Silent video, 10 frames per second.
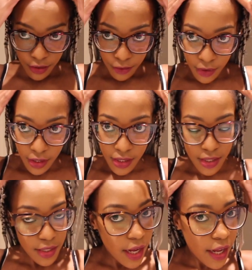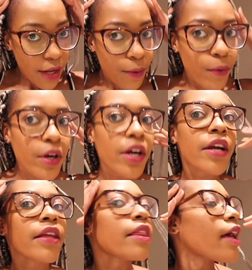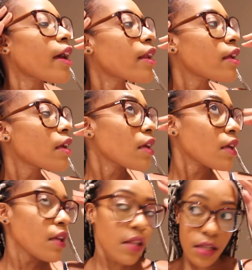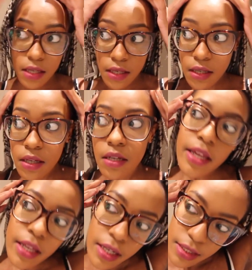so once I work that in, it